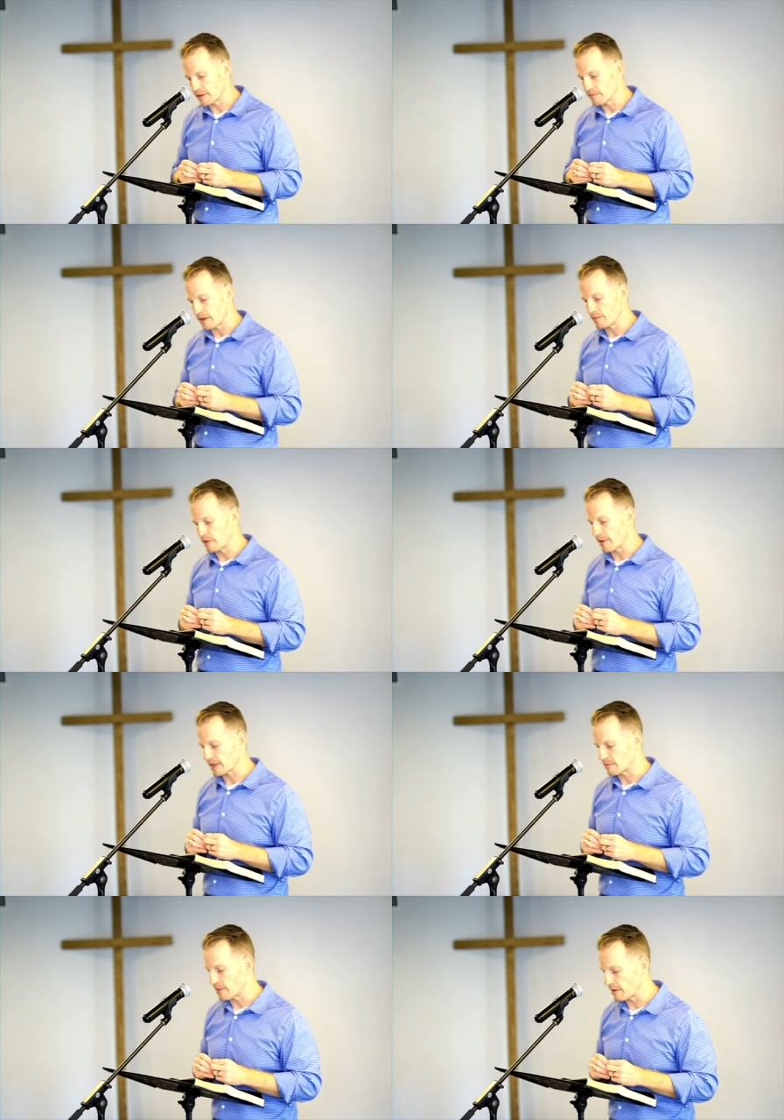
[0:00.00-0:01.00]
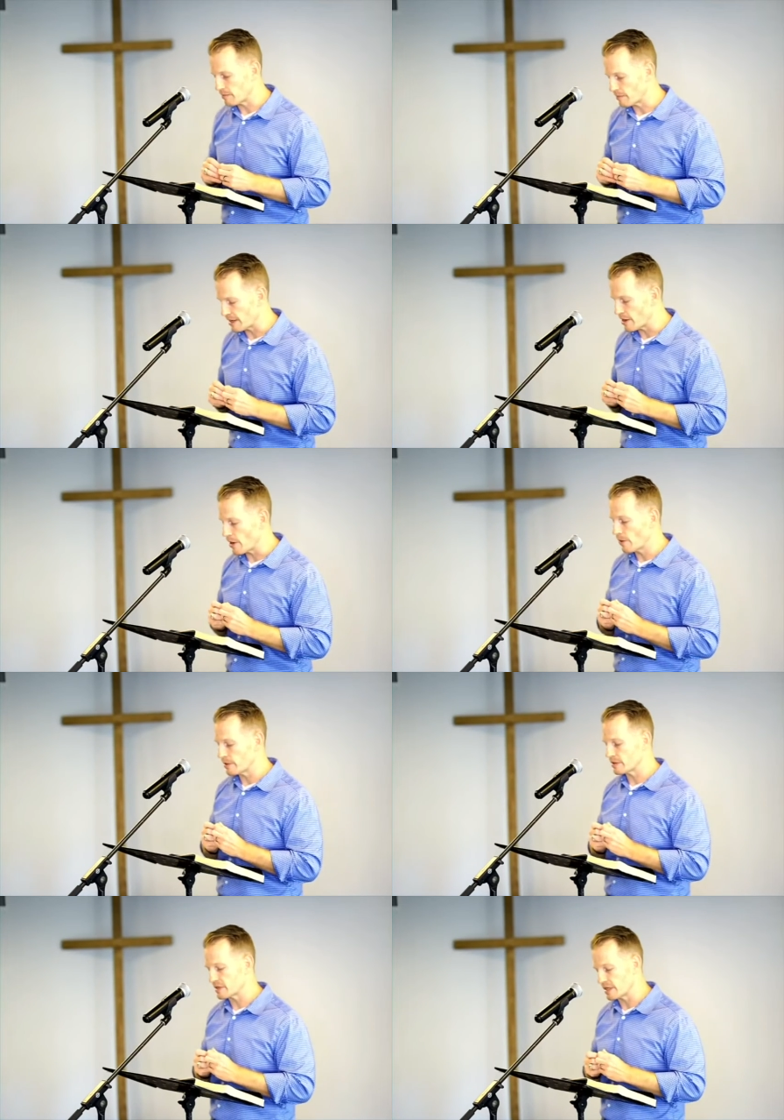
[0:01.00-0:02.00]
may, be, may, may know
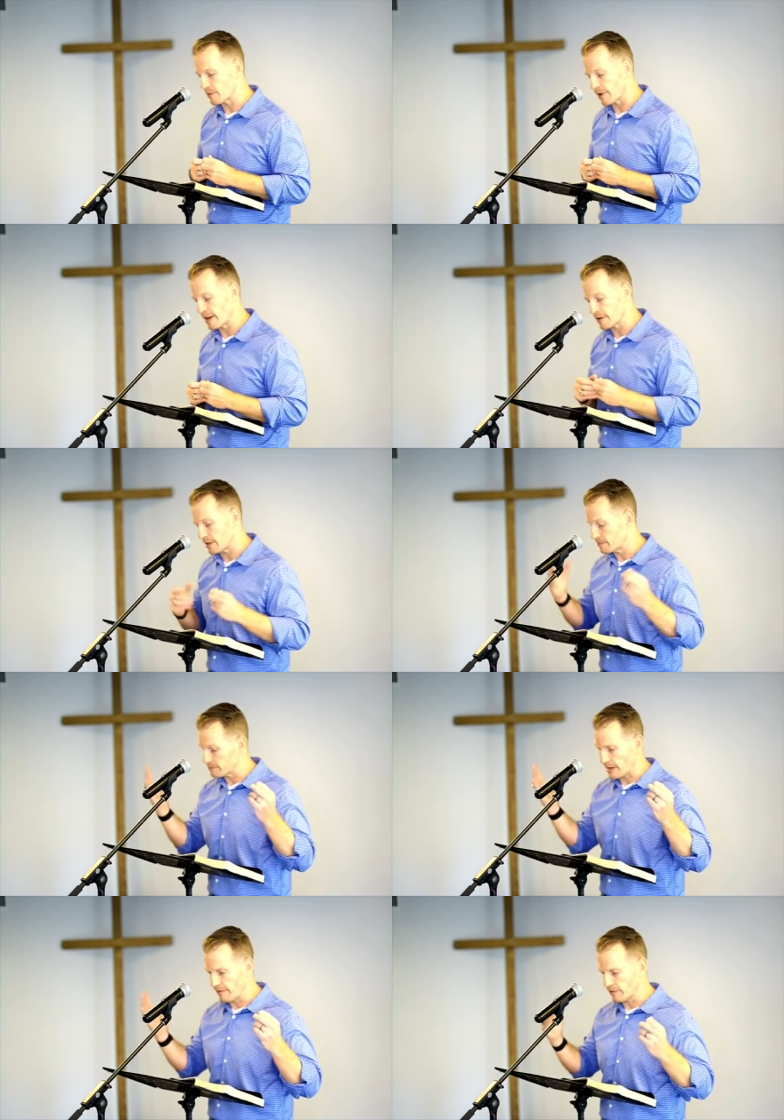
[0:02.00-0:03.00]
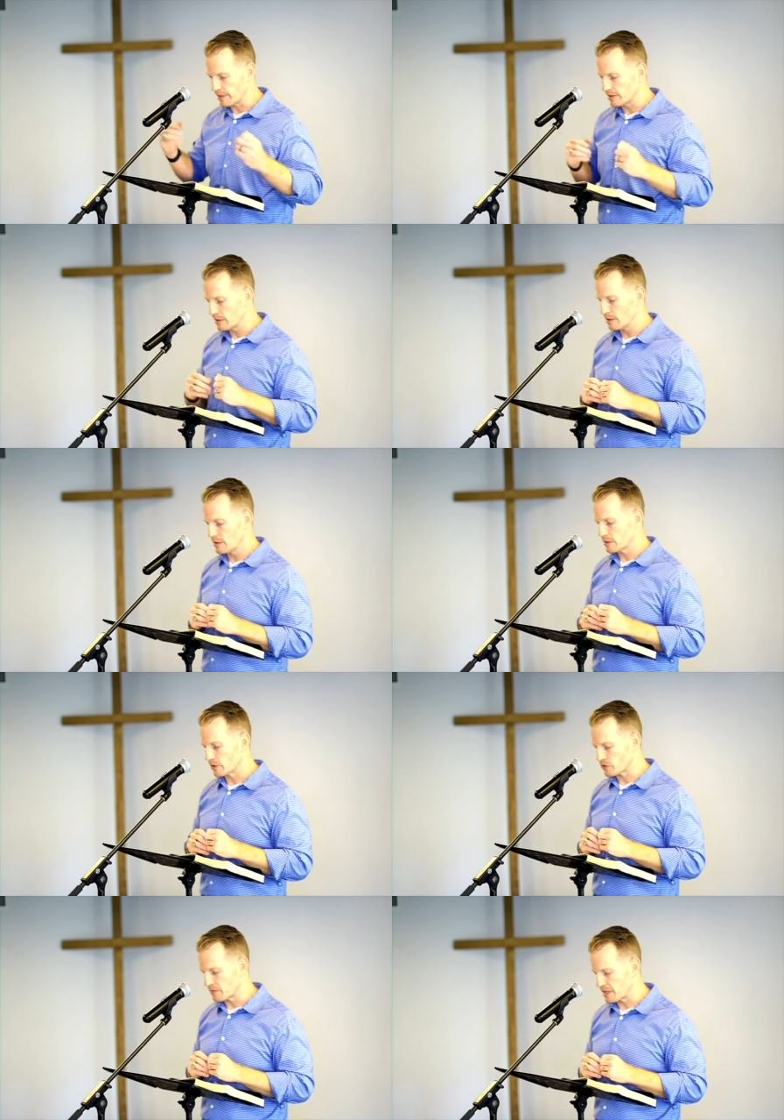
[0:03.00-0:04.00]
and see him around on every
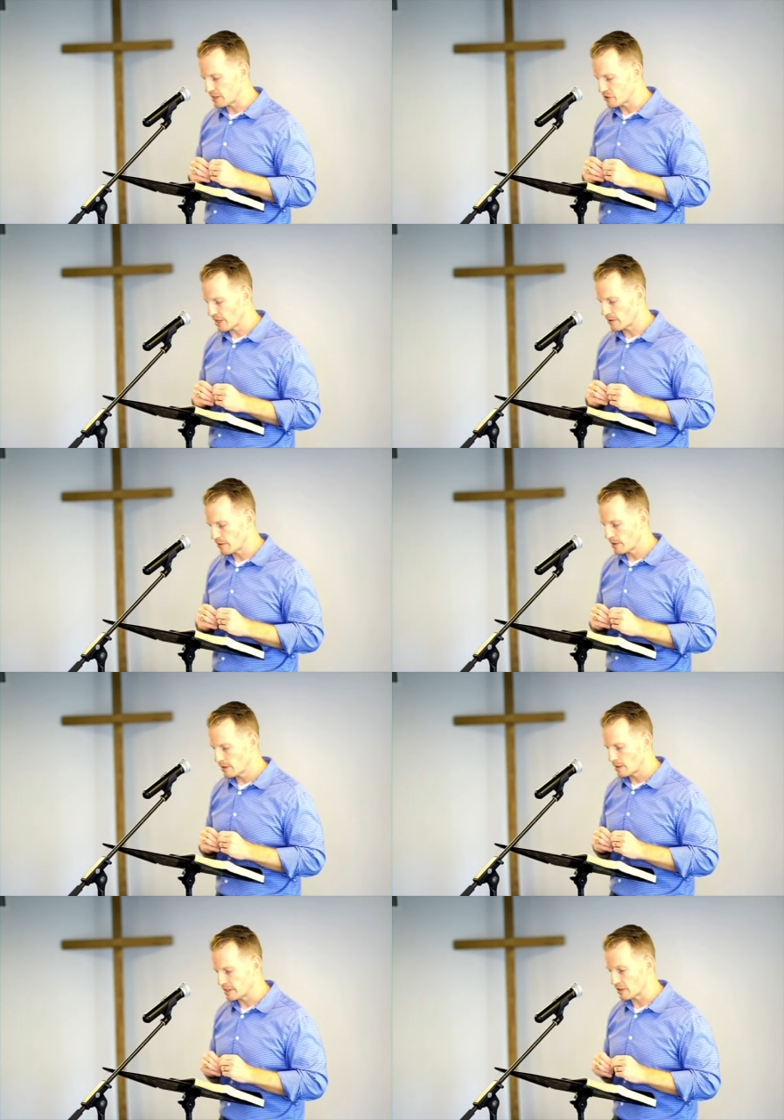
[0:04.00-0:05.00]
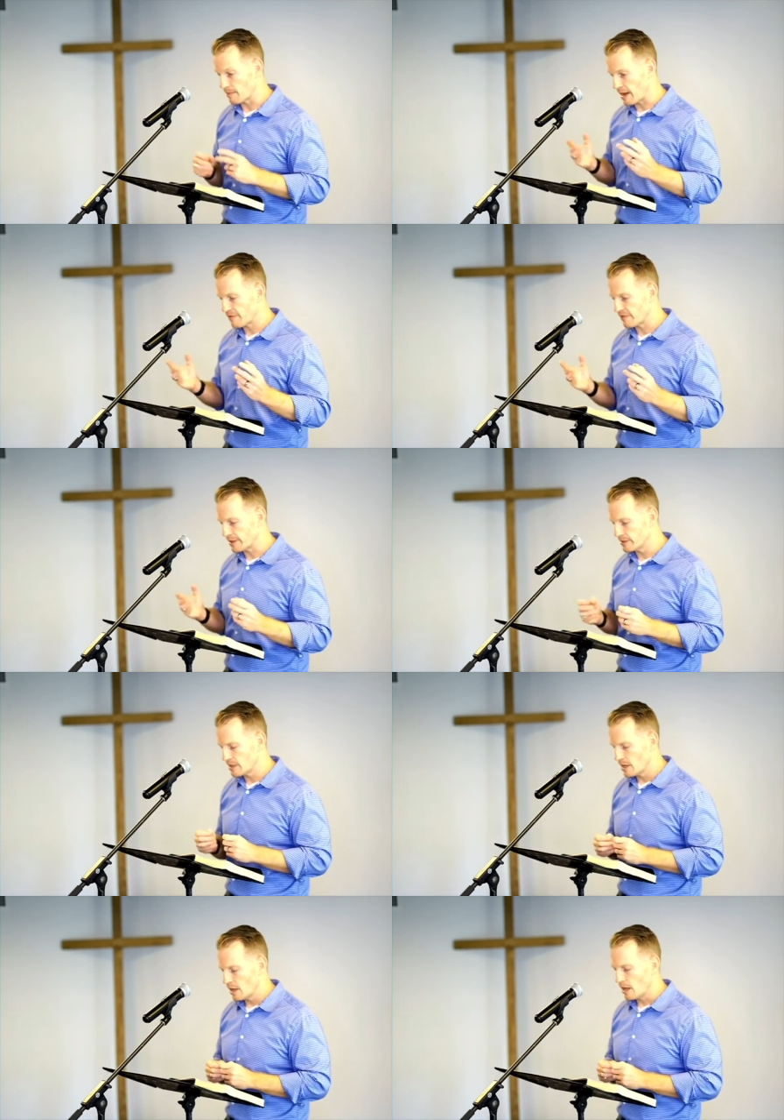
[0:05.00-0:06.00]
social media channel, at least on my feeds.
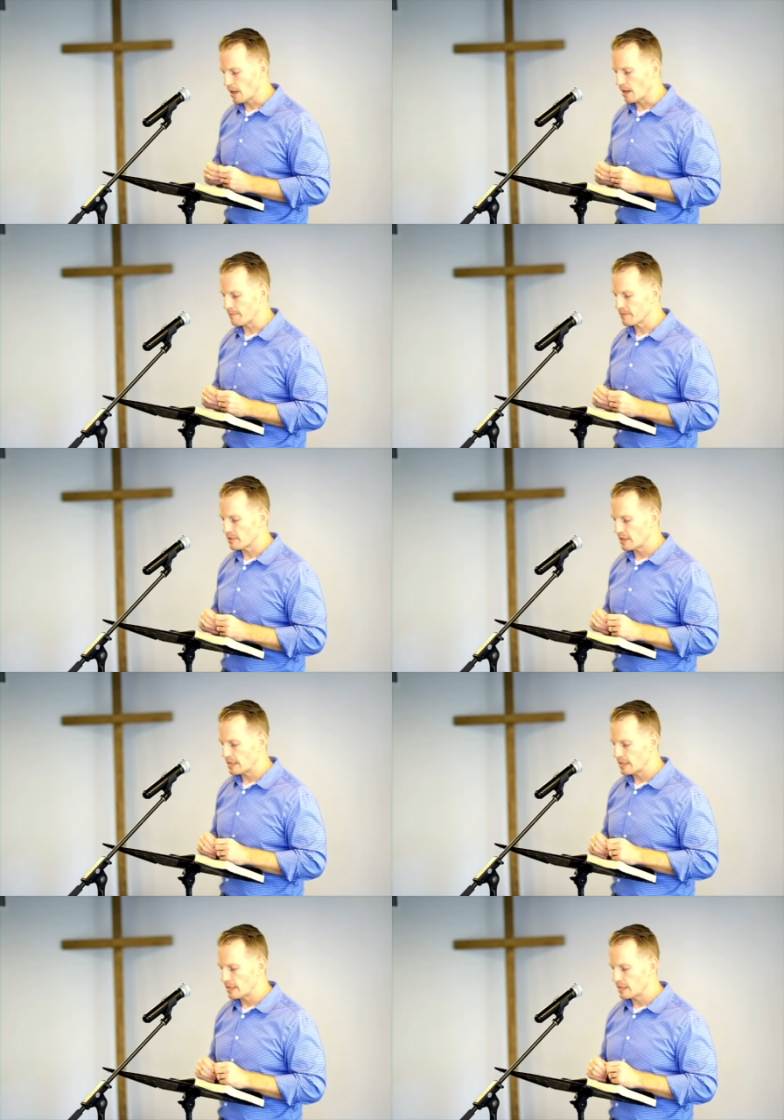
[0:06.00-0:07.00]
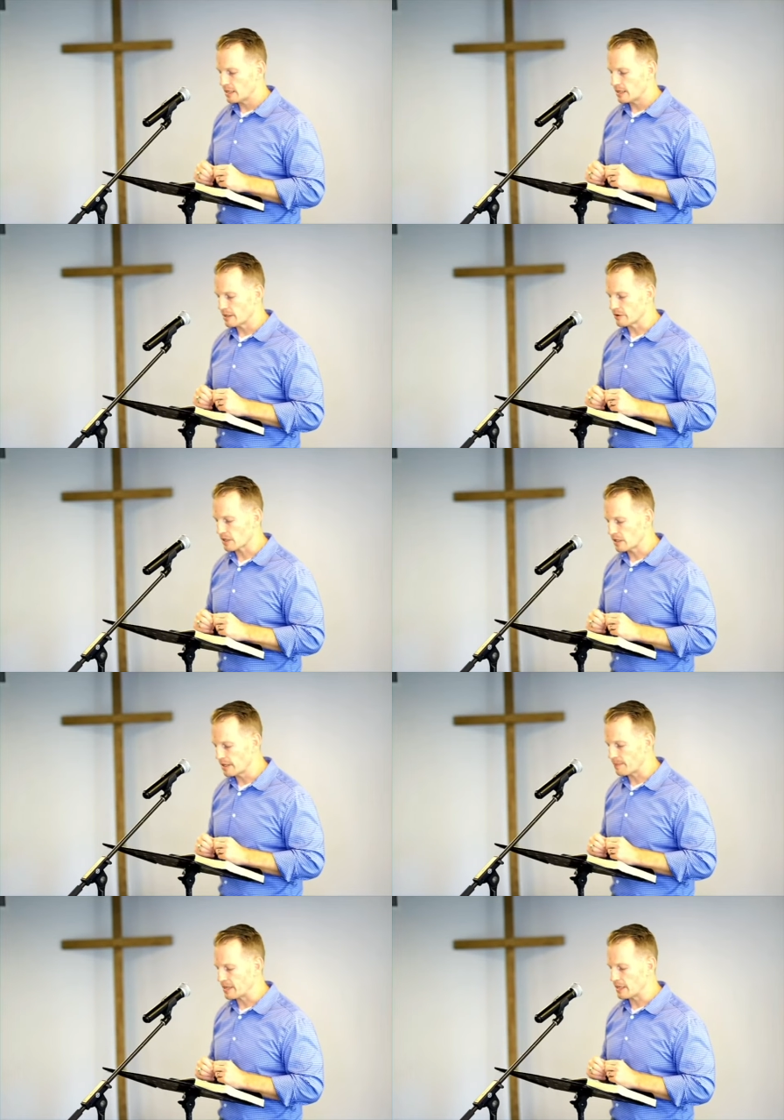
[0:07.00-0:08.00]
Um, there was a
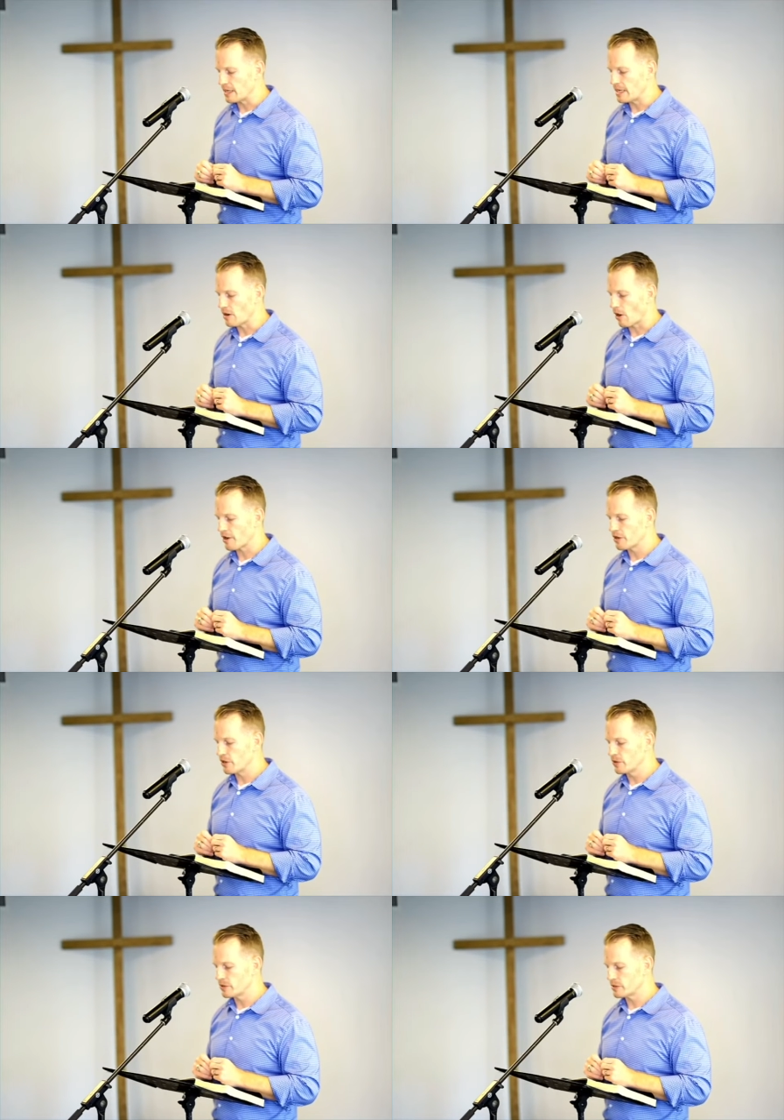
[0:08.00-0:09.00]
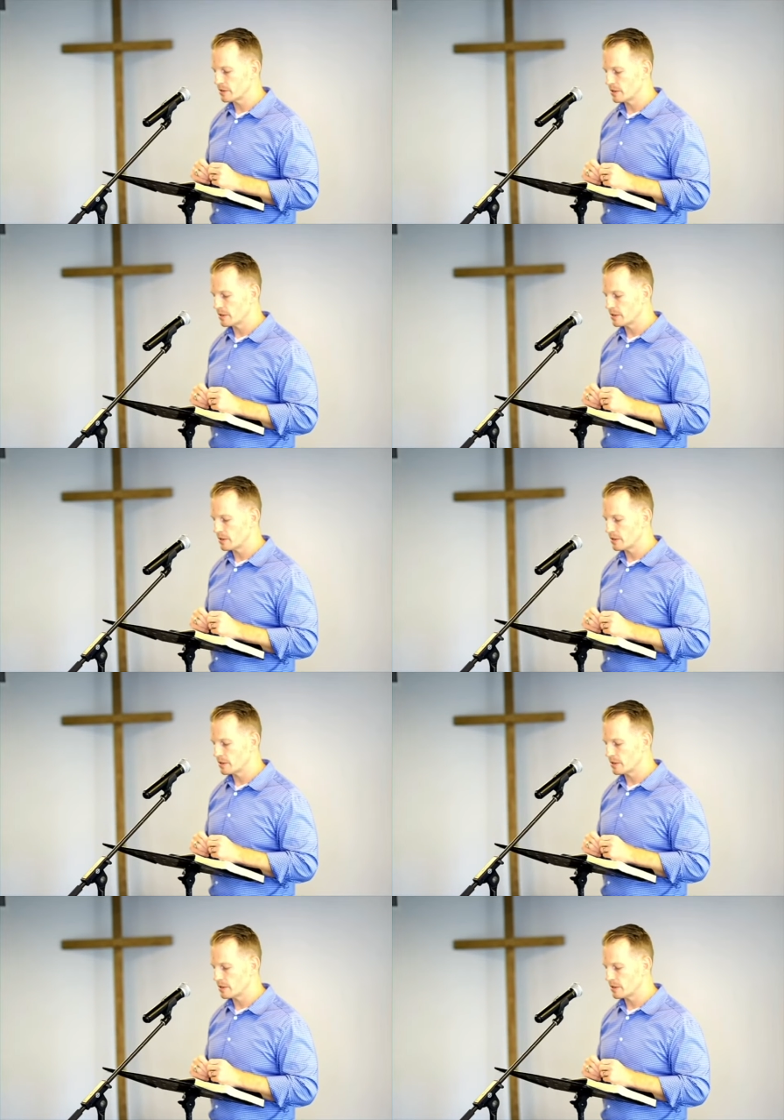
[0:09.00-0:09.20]
clip, and, and he argues